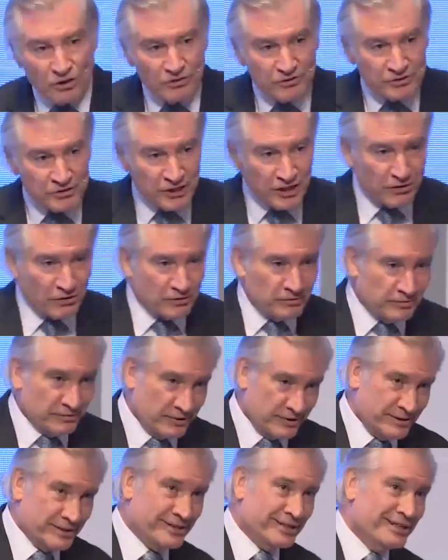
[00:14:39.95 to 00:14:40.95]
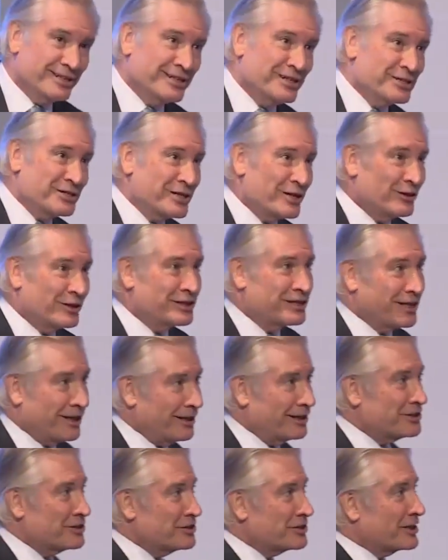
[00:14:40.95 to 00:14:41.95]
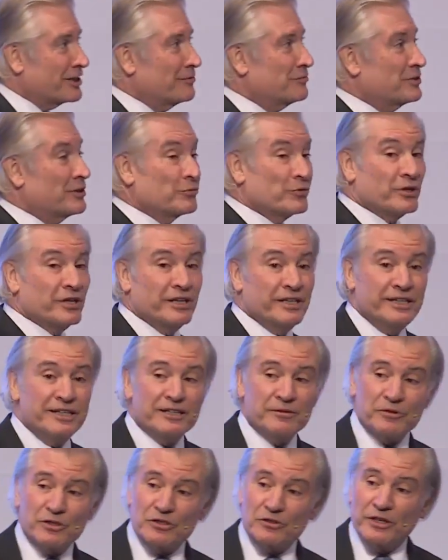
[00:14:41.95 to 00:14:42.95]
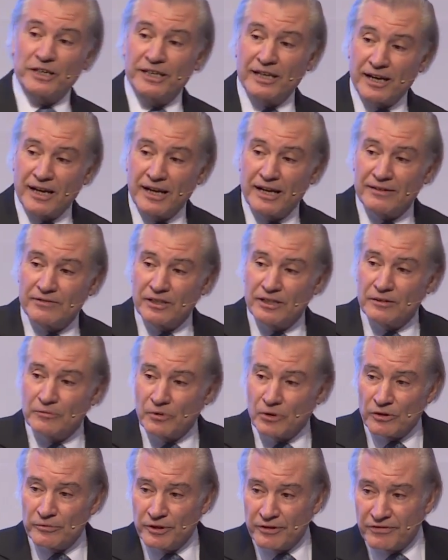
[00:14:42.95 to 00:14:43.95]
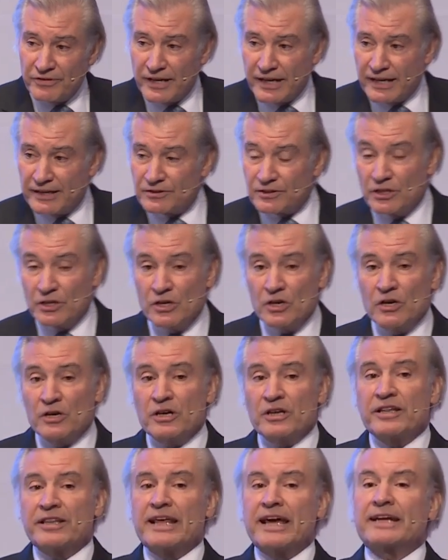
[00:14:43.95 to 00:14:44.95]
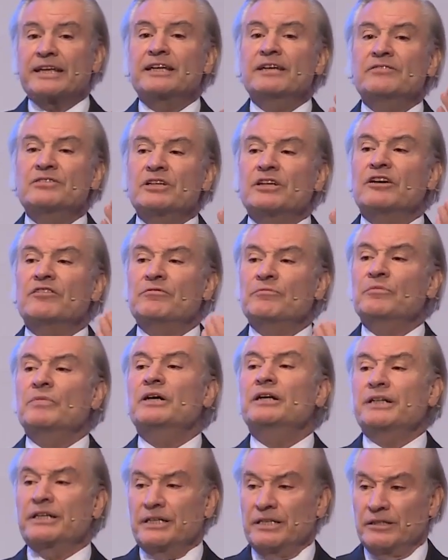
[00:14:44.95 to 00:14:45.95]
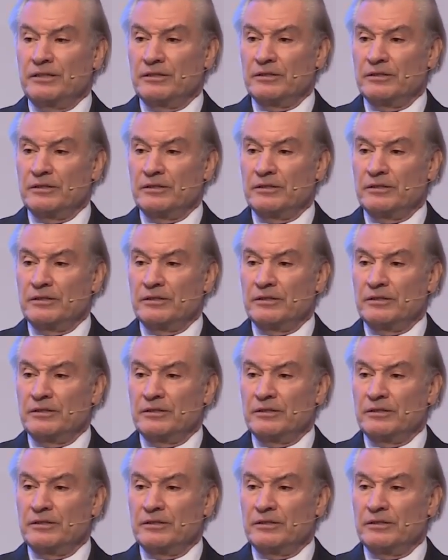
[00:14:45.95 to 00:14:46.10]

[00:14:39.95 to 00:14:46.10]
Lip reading: if general intelligence comes in, we're going to need it because we're going to hit a lot of unemployment fast. That gives enough money,